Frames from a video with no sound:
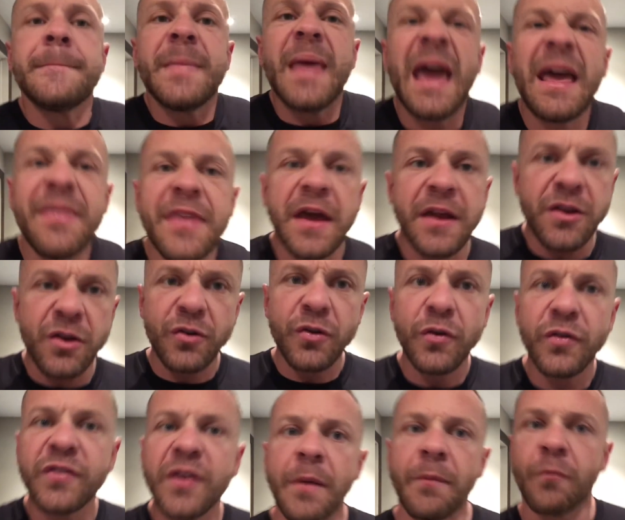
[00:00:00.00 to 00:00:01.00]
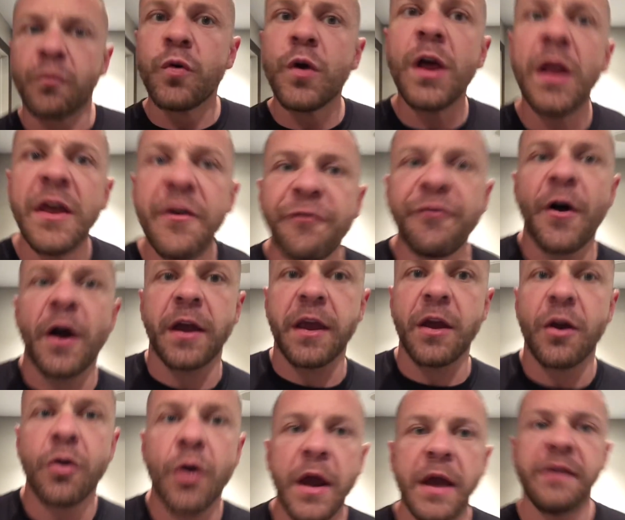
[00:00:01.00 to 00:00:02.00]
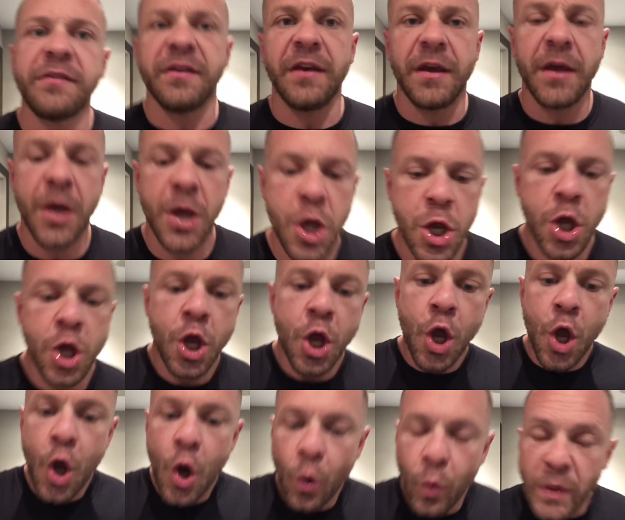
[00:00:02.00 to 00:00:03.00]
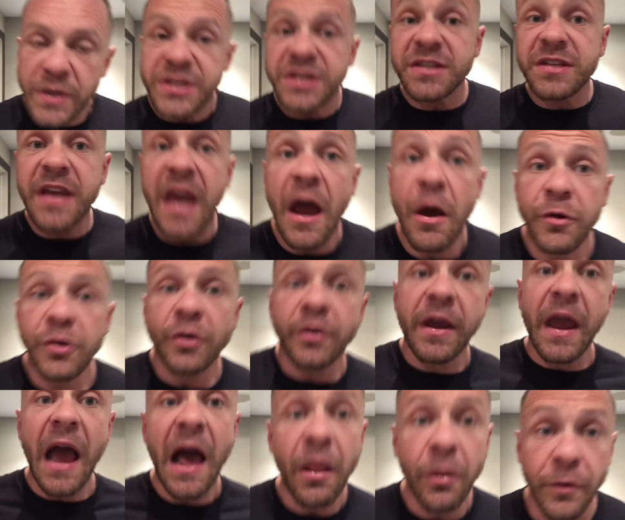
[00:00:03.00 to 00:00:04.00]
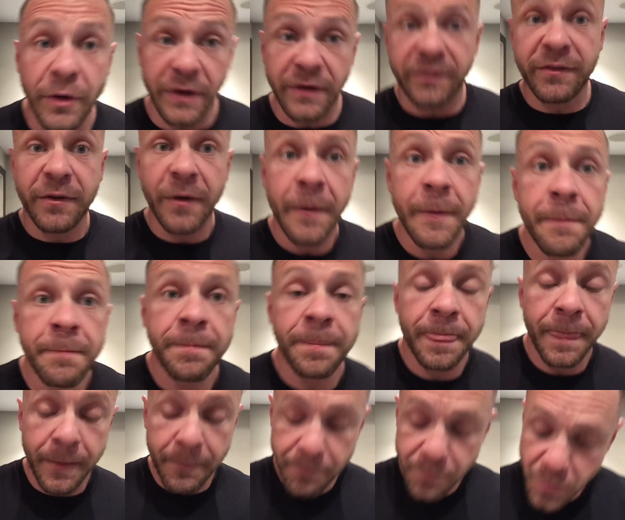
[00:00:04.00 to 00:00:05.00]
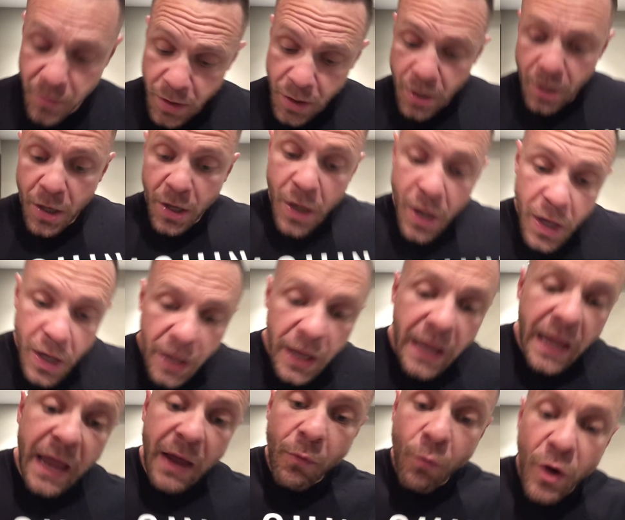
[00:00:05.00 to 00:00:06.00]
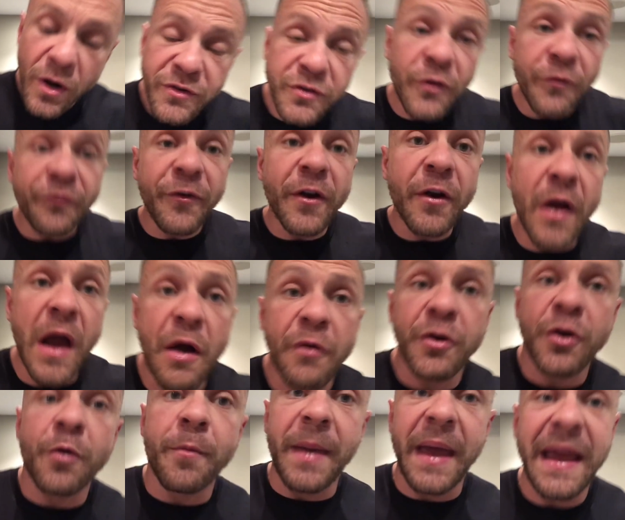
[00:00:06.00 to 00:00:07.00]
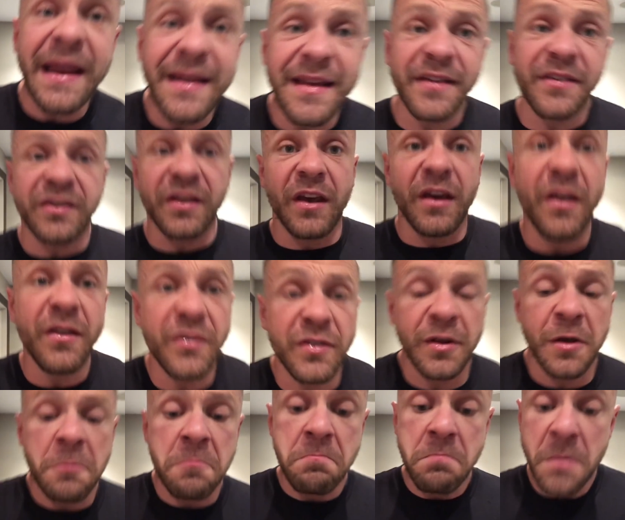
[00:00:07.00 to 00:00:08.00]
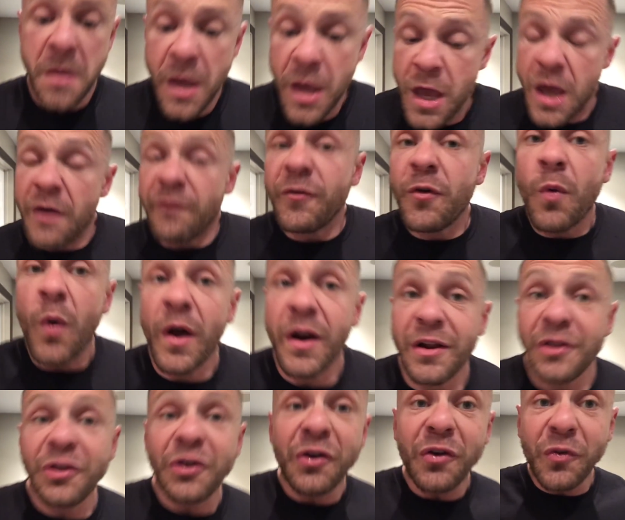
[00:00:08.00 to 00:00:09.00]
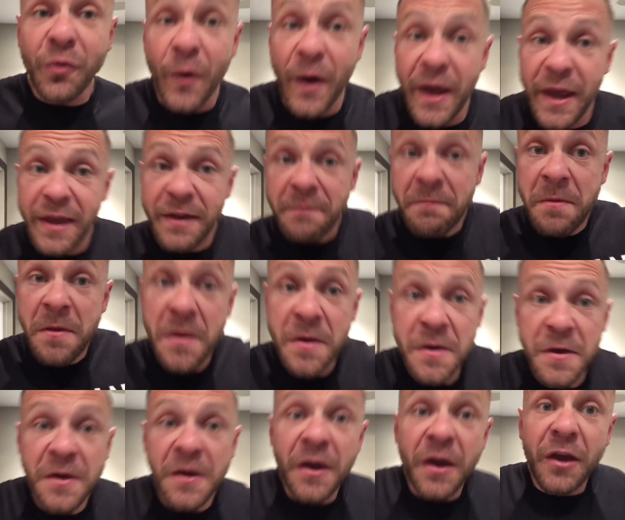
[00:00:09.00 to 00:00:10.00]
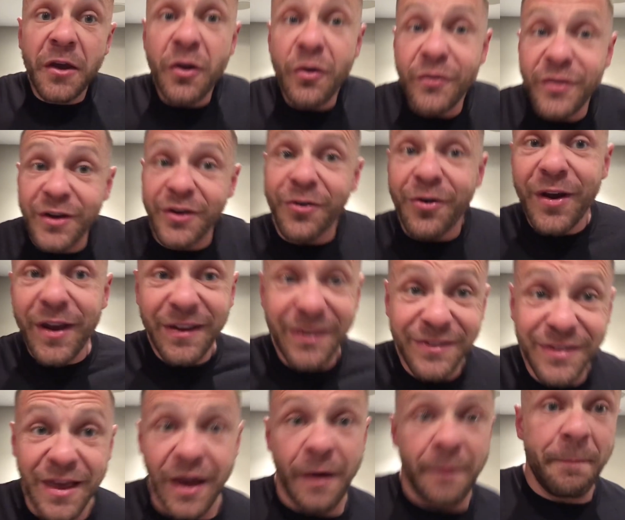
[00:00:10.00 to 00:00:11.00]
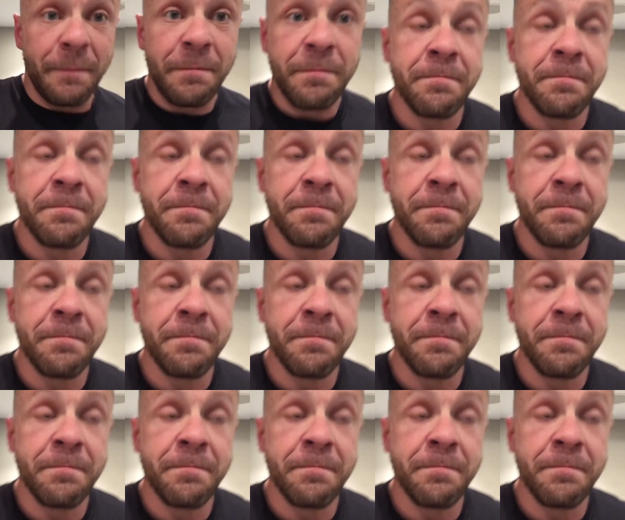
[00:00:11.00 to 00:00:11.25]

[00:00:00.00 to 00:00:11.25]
And then you do something really fucking crazy, which is count your calories. And once you figure out what your maintenance is, if you want to lose weight, you decrease them.